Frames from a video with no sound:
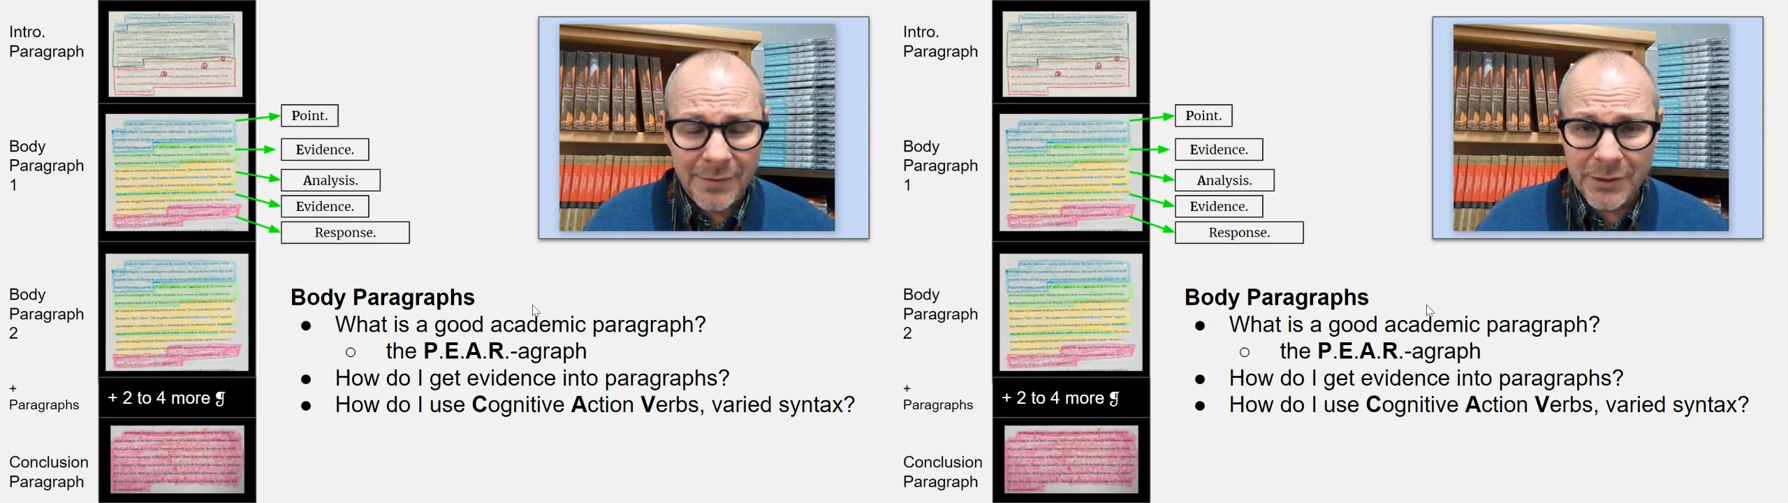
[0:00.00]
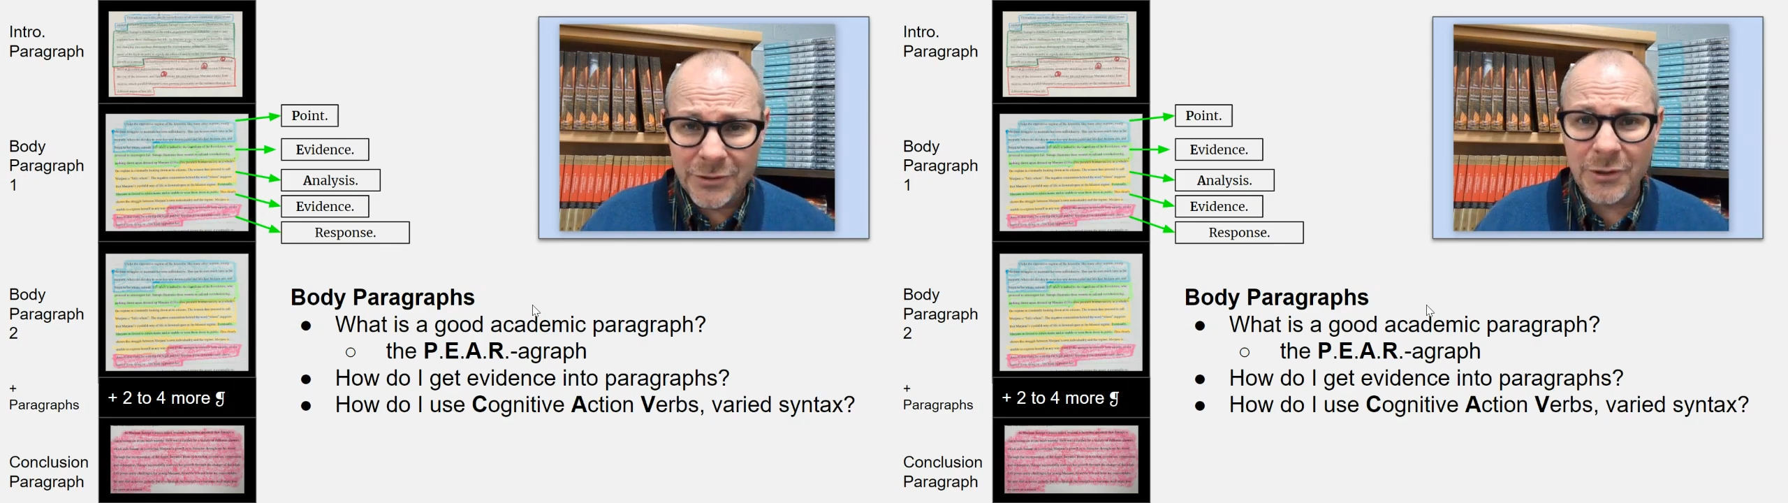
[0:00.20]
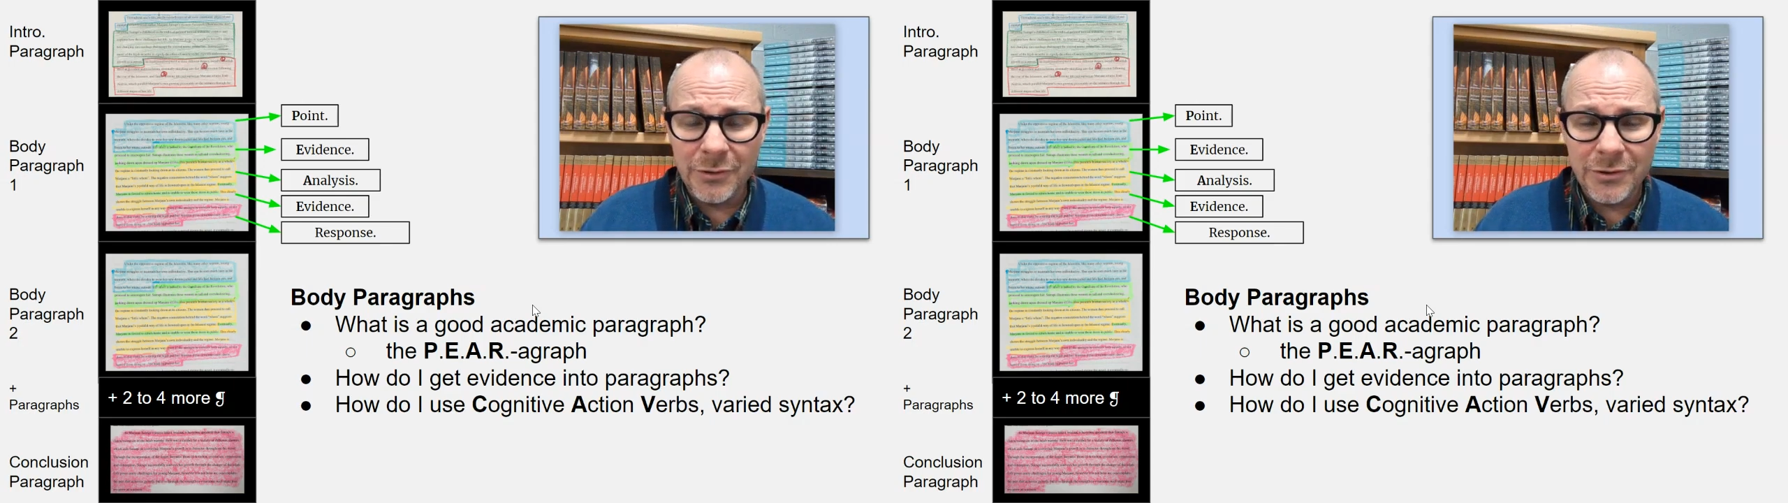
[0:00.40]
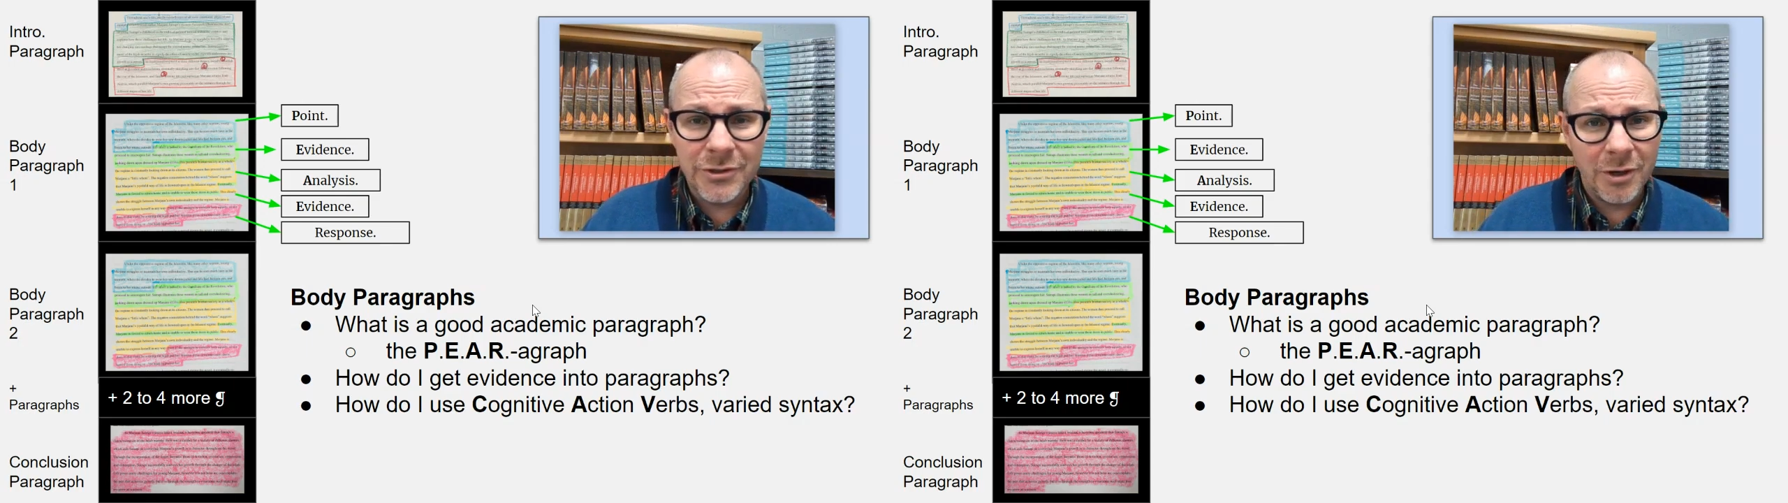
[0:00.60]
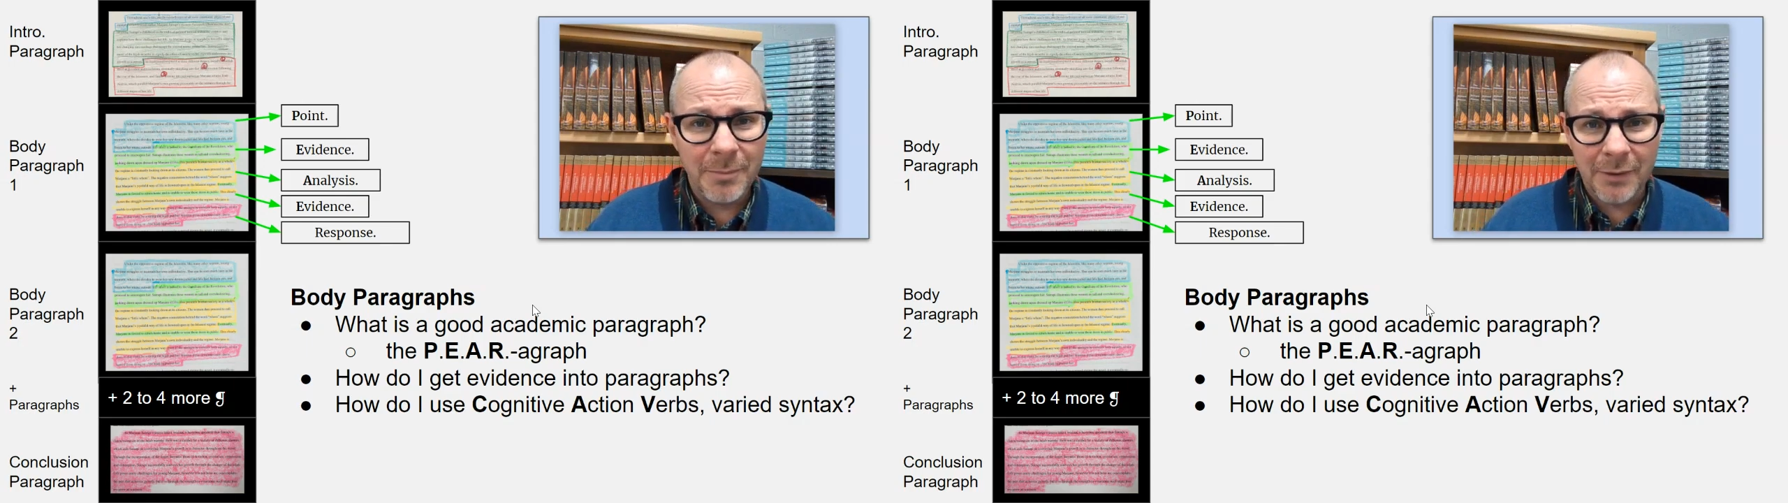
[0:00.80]
These are
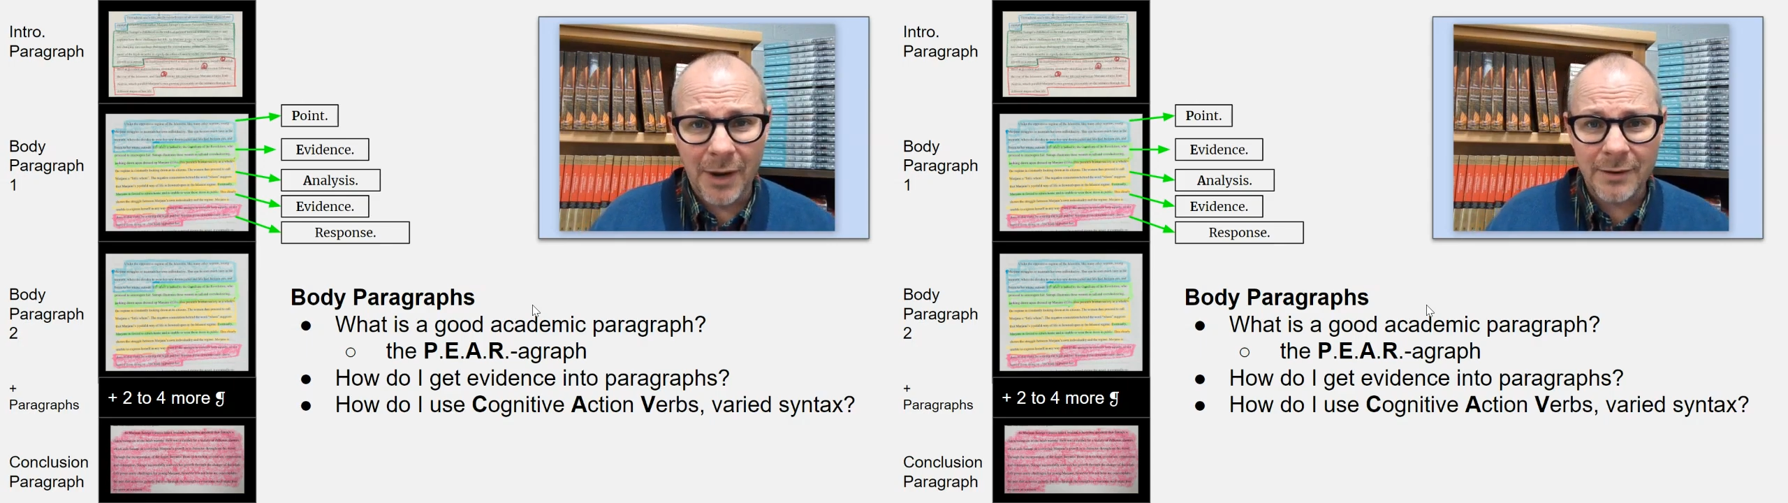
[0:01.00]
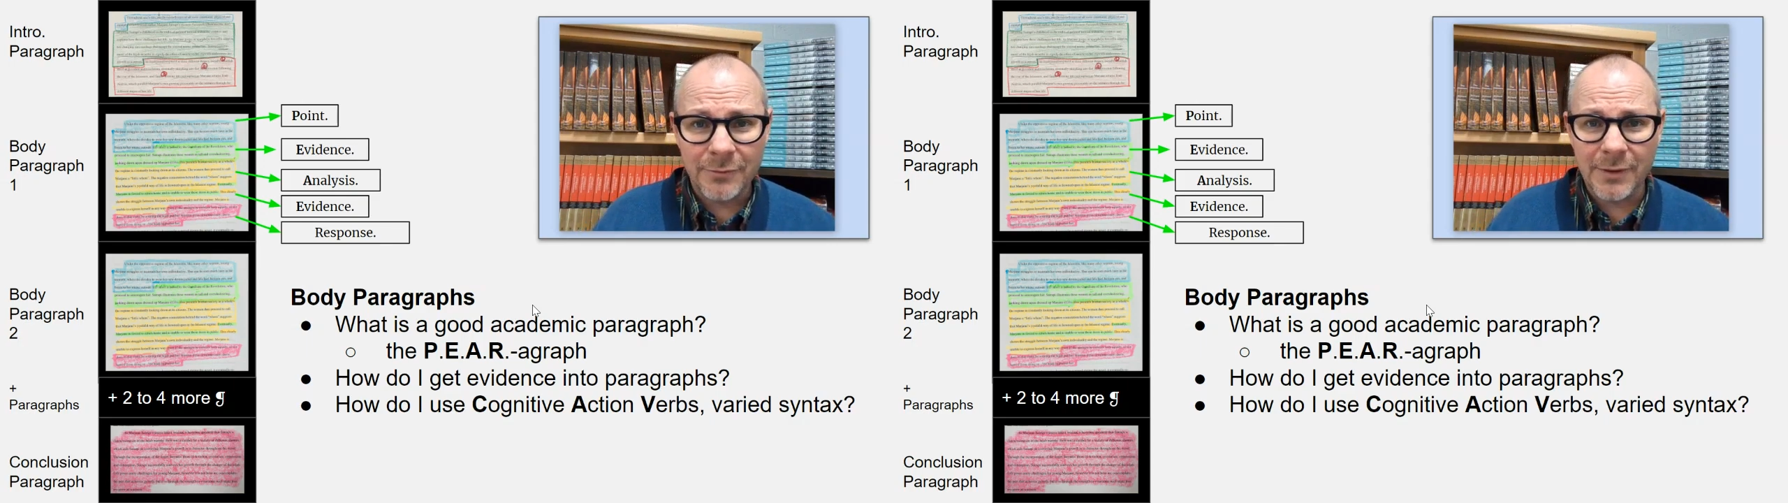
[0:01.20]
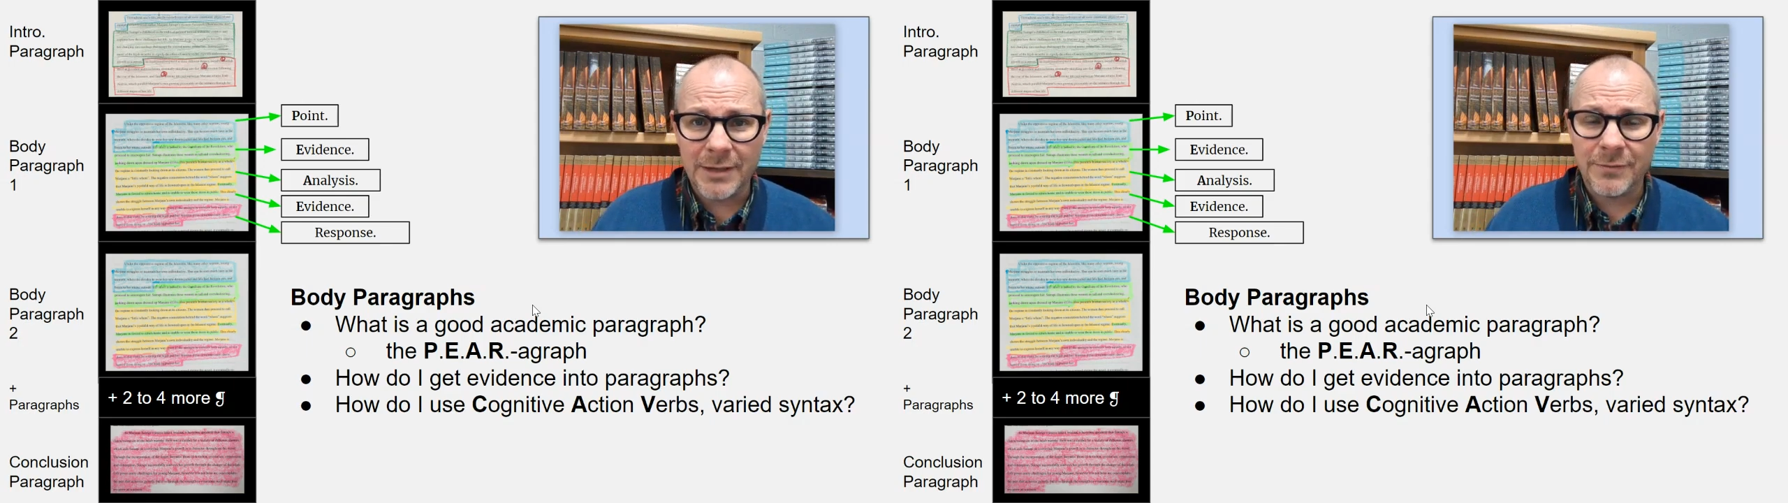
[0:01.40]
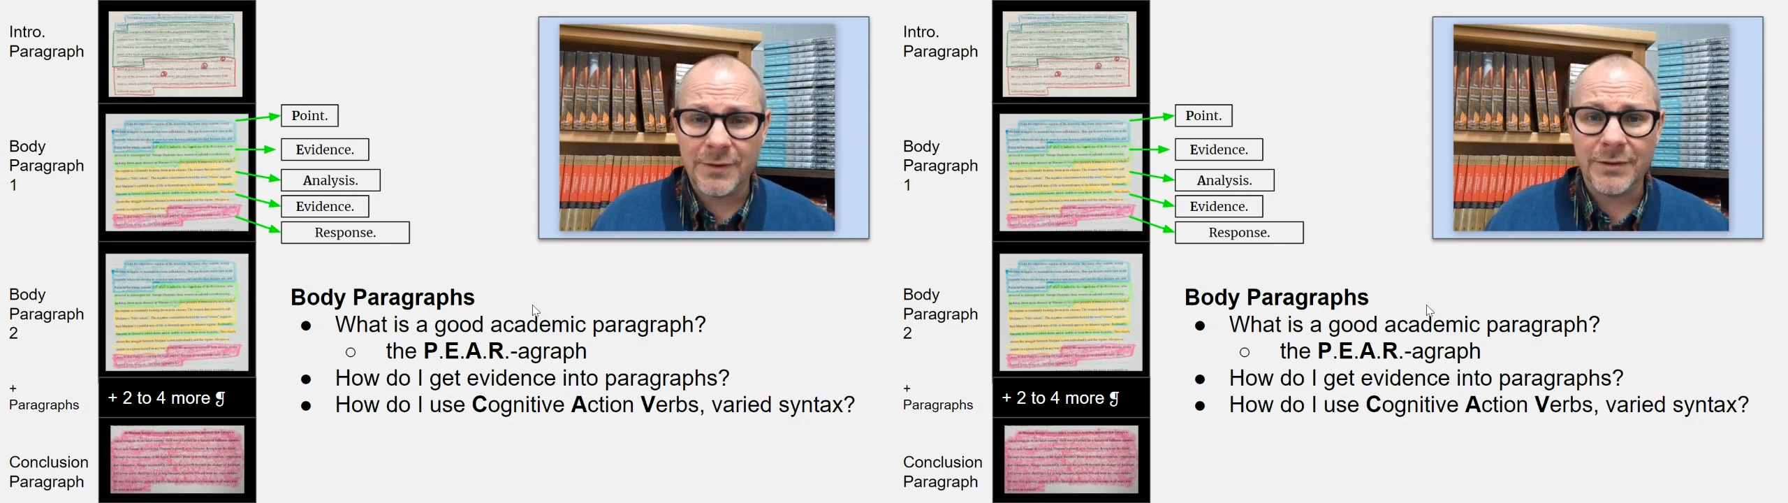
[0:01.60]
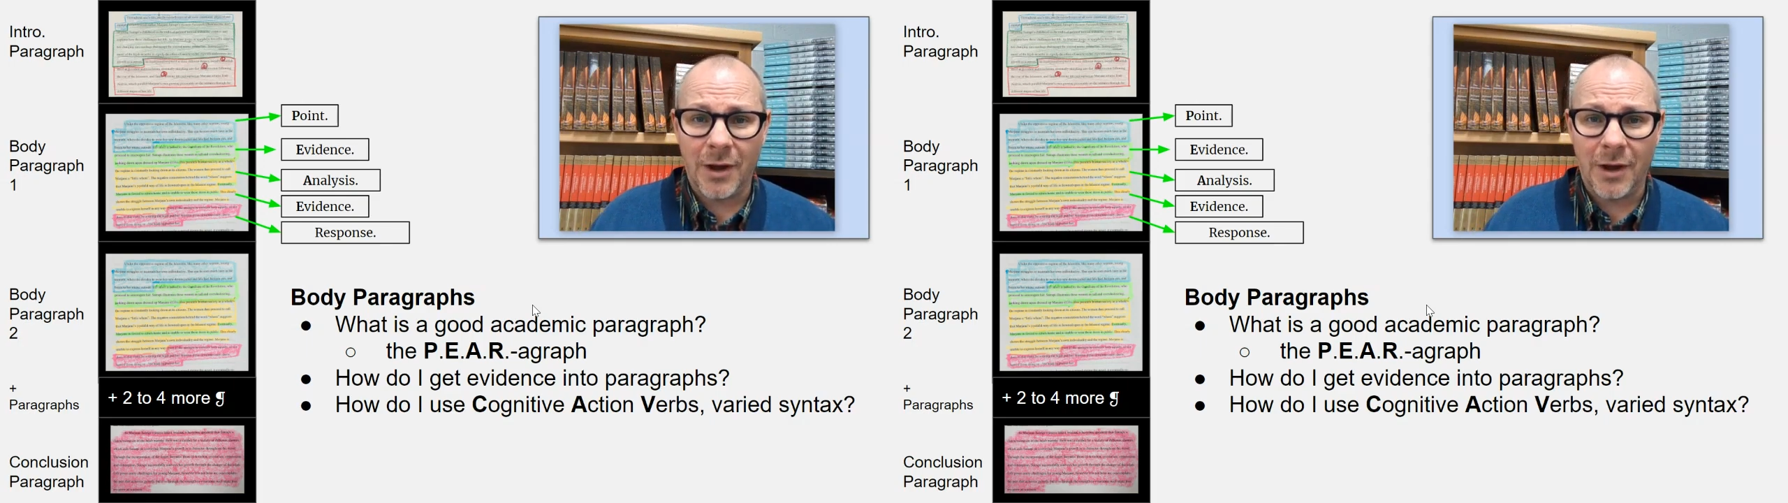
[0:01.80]
huge. My writing philosophy